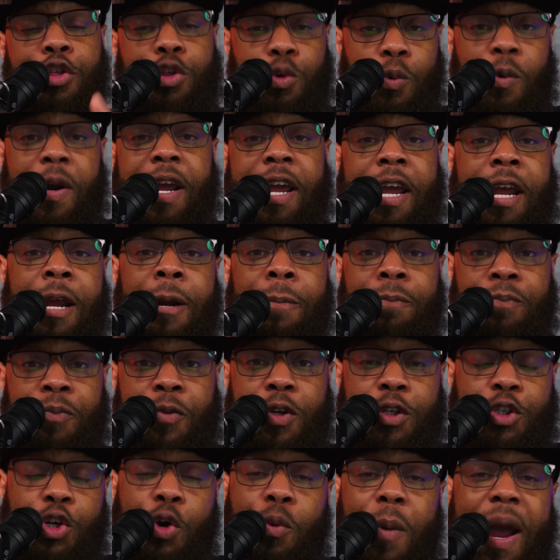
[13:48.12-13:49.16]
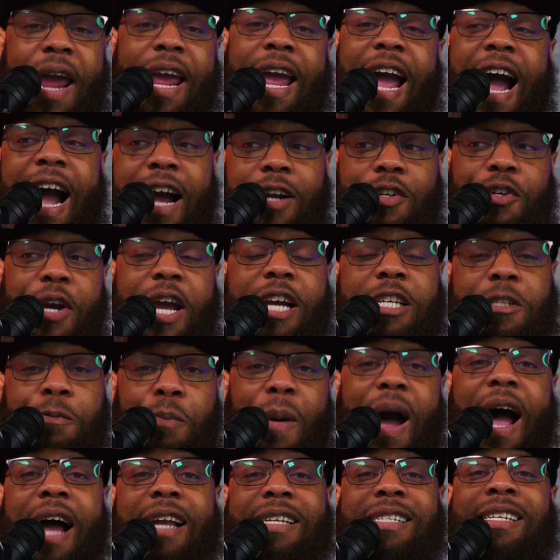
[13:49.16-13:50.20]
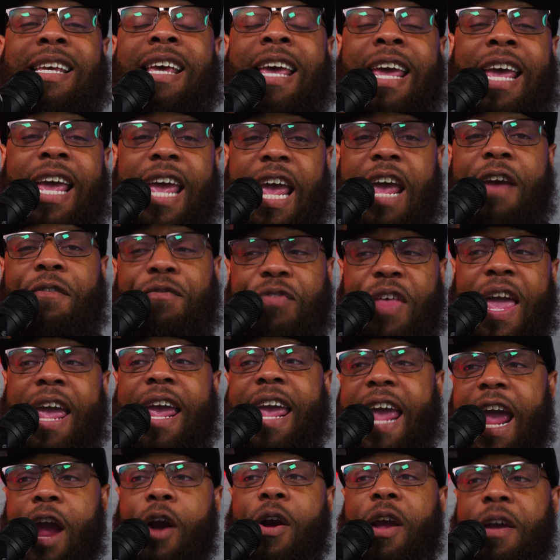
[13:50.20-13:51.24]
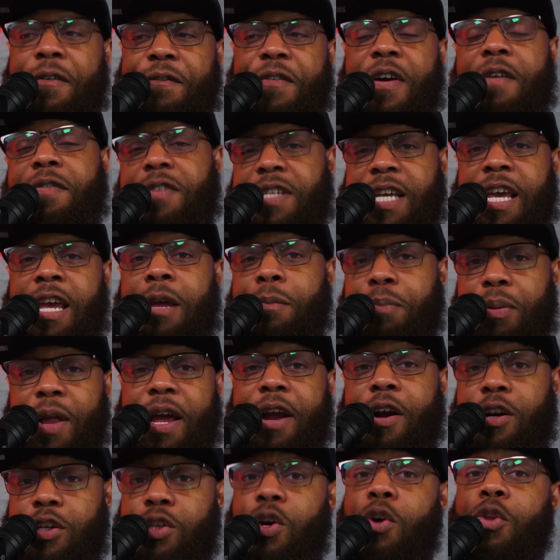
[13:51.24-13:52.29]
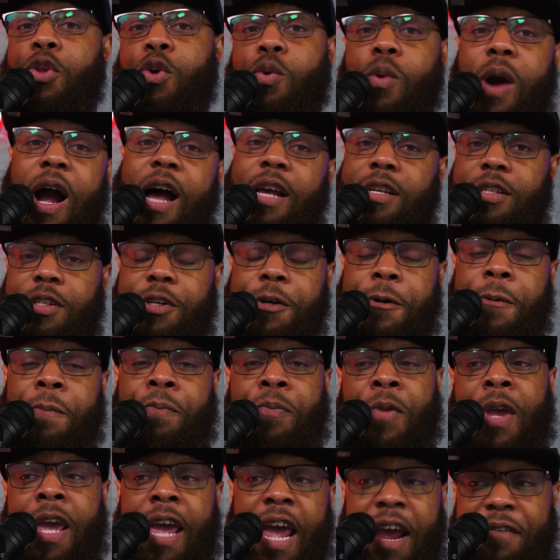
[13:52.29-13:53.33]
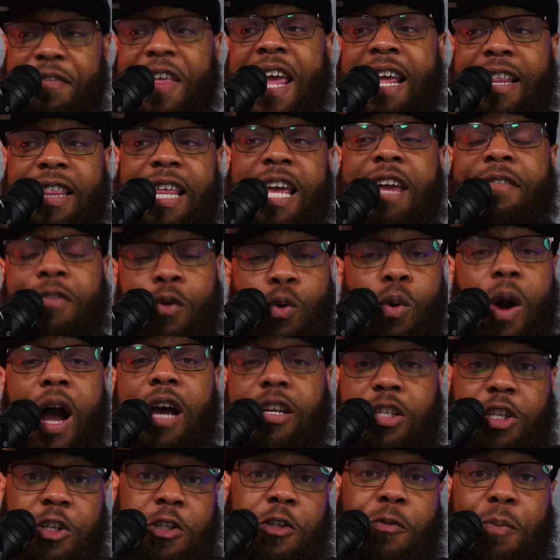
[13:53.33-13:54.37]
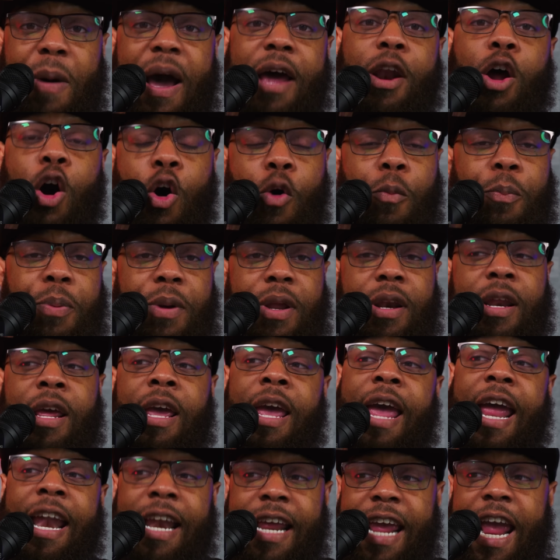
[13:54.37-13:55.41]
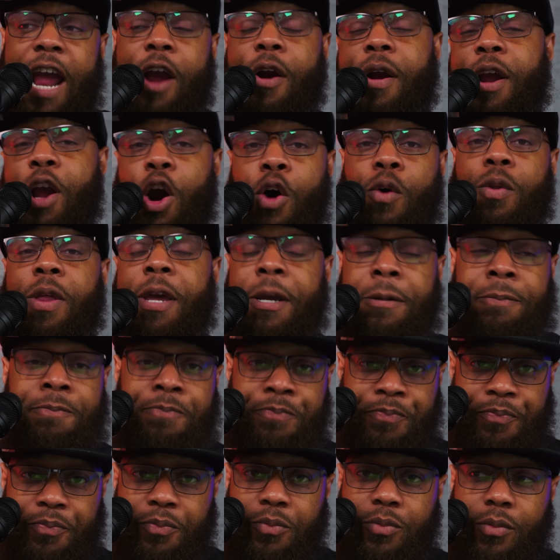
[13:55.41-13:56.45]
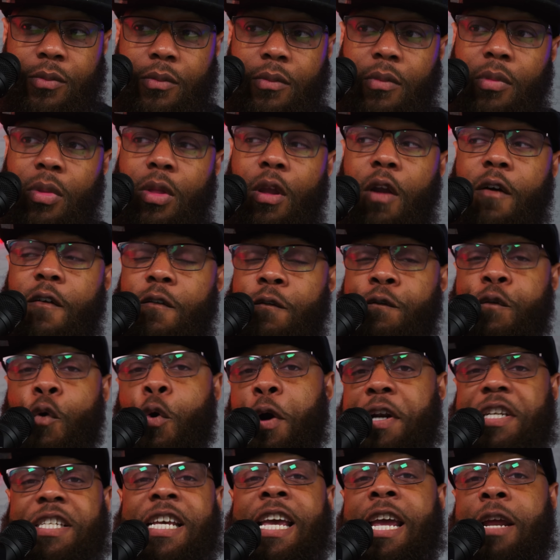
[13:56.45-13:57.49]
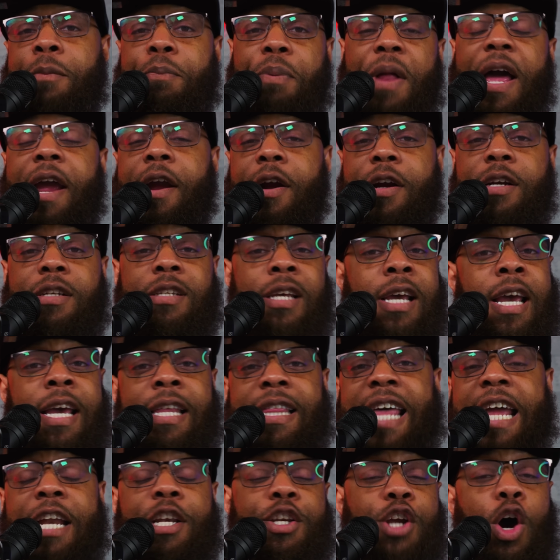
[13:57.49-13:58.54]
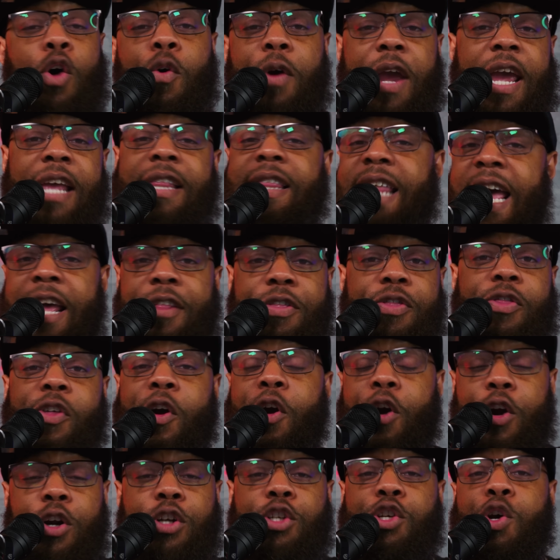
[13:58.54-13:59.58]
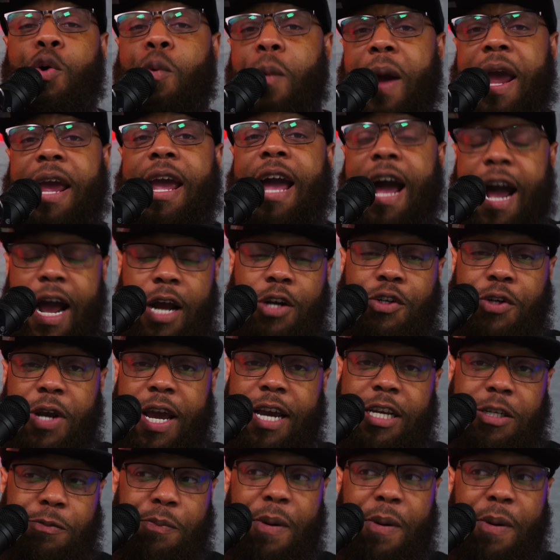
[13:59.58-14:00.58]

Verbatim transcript: three two way contract spots if they carry 15 players on the roster. If they leave a roster spot open and carry only 14 players, they don't get that third two way contract